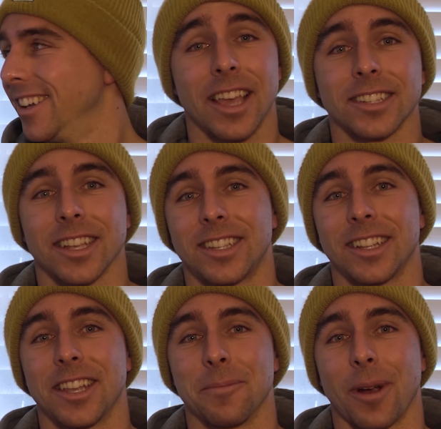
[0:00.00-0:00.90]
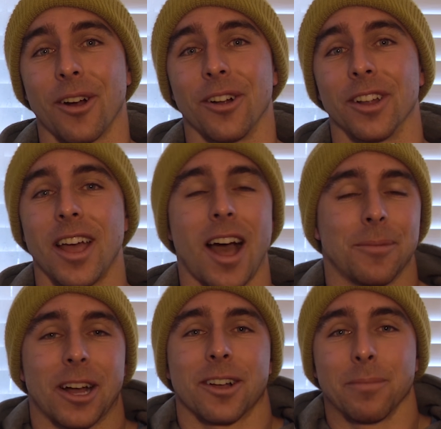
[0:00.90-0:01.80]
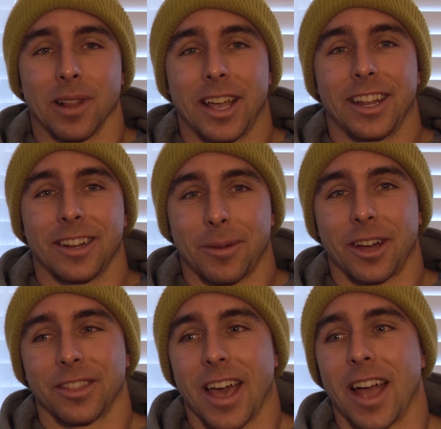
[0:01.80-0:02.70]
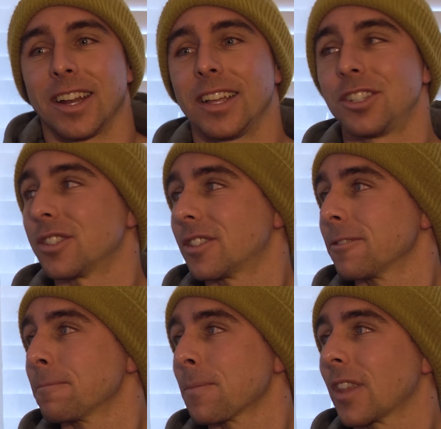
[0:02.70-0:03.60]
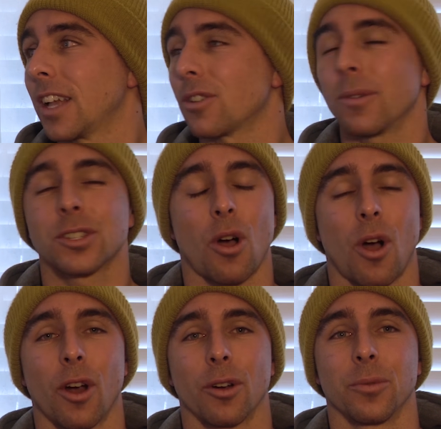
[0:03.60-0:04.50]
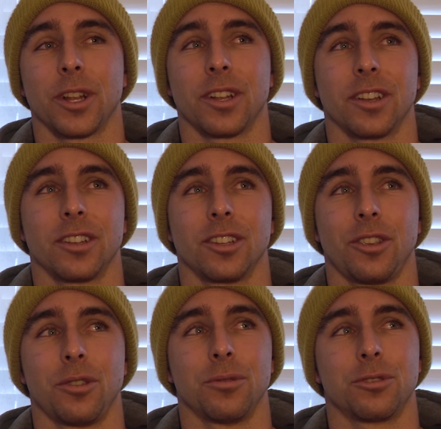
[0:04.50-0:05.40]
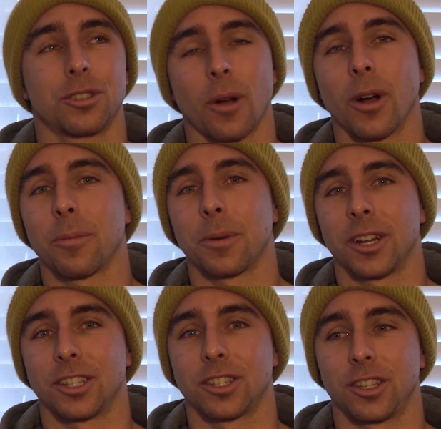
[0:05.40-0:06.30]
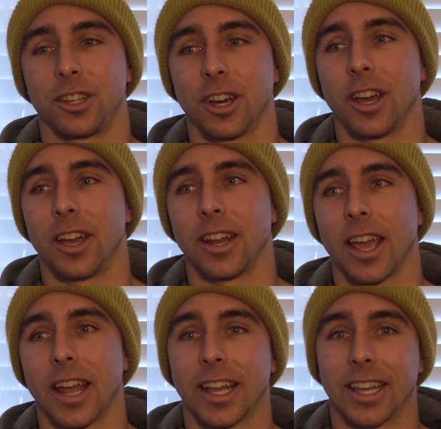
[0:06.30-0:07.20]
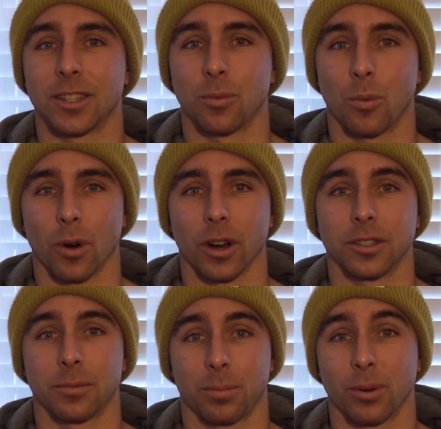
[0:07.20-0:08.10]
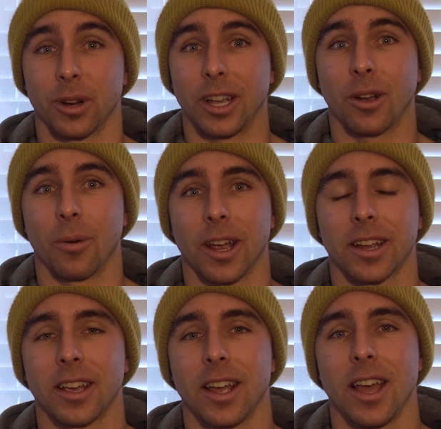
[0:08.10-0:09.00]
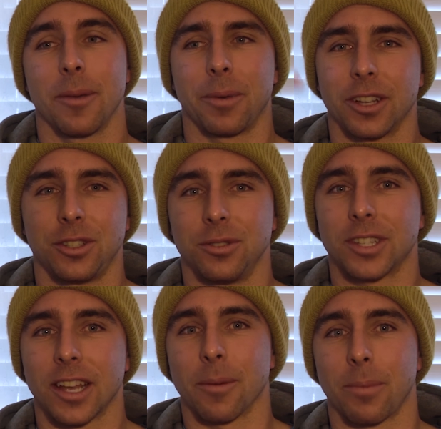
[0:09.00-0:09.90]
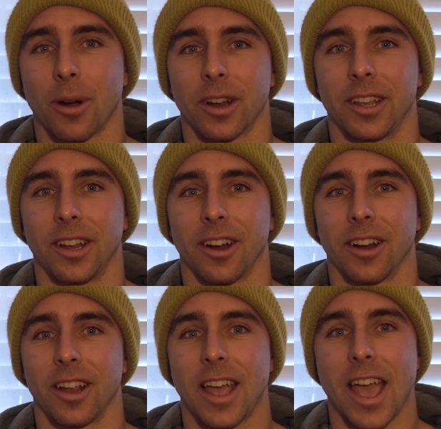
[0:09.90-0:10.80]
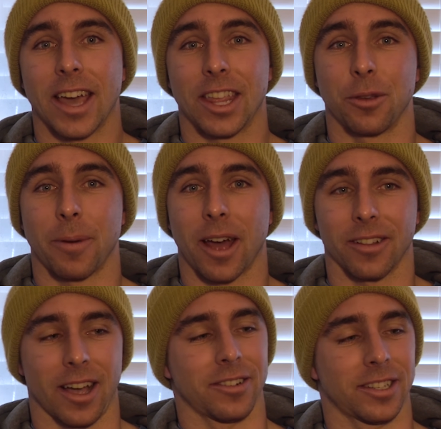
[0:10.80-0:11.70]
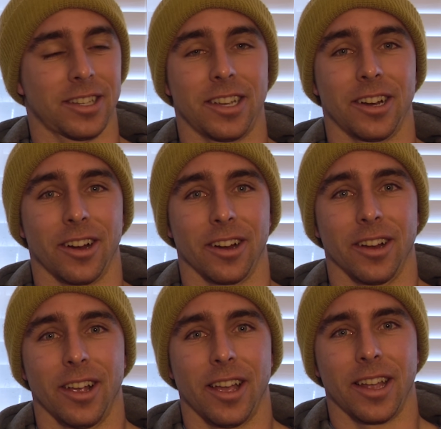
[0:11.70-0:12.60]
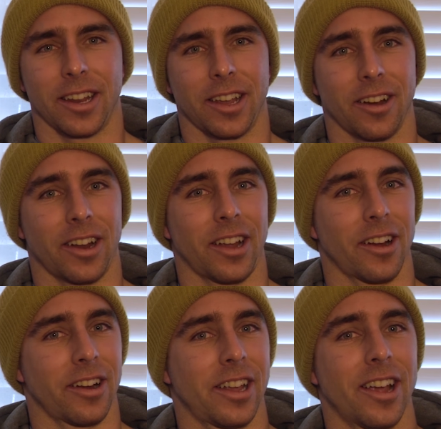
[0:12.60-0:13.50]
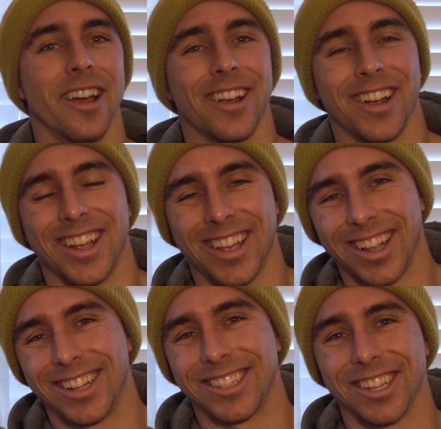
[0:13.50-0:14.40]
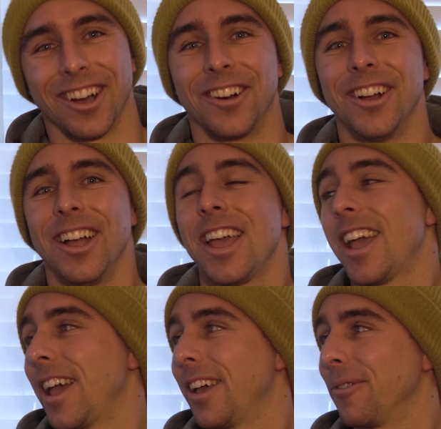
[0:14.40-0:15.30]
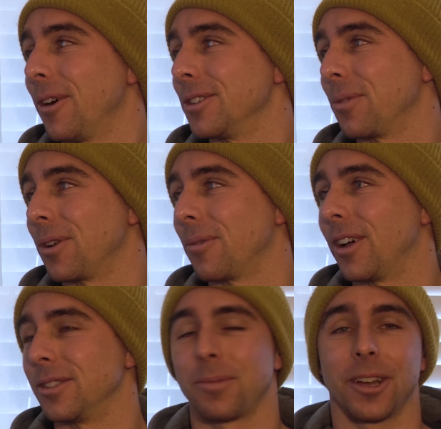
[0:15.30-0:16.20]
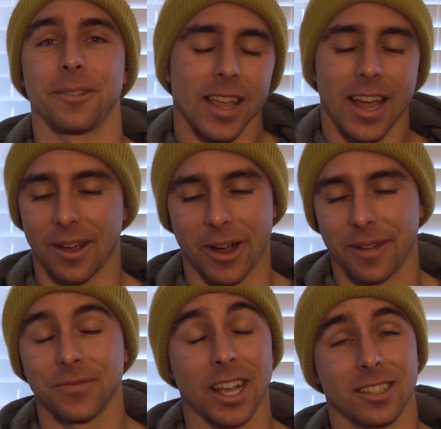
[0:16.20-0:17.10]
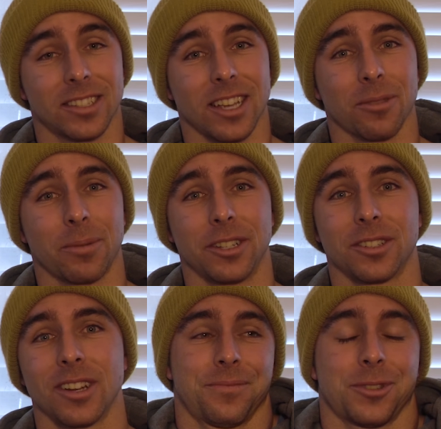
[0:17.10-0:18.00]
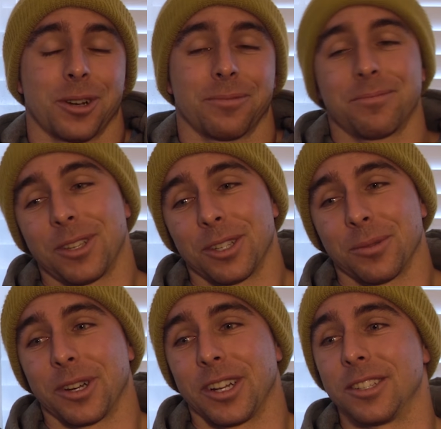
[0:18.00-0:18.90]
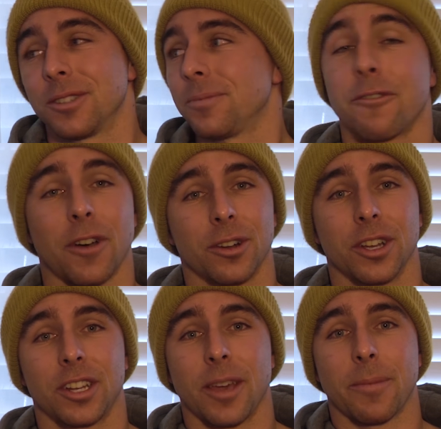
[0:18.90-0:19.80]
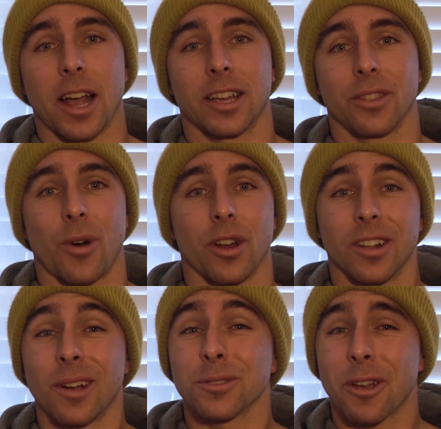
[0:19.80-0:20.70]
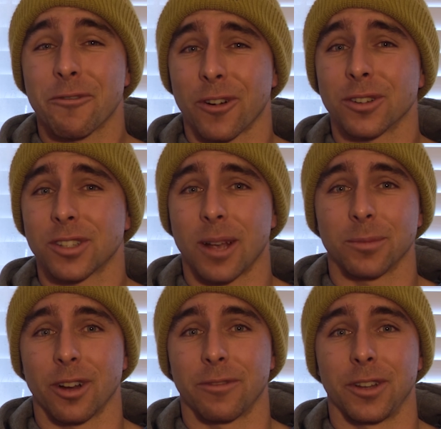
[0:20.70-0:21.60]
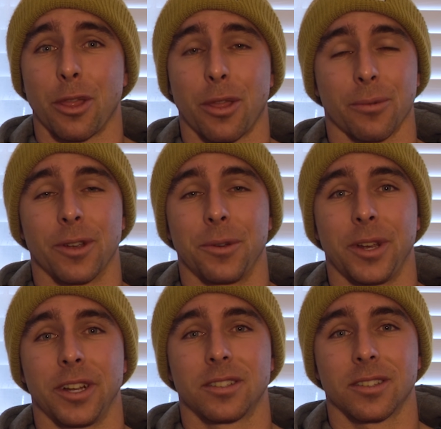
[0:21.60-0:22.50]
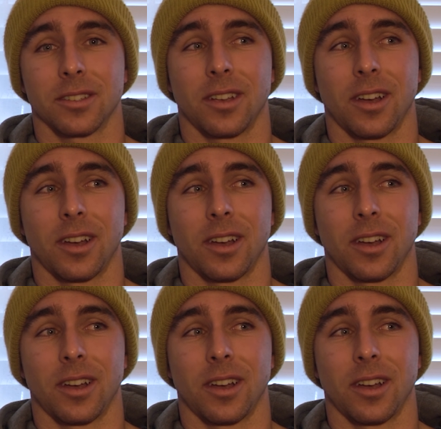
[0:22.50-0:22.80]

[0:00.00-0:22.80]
Yes, I did get barreled. I'm not complaining about that. It's always hard when you show up and it's good and it gets worse pretty quick because you set the bar here and then you paddle out and it's here and here and here and here. And so it was what it was. But anyway, that's the South Beach. So is what it is. Felt good to get back in the water. That was my first time surfing in 3 weeks.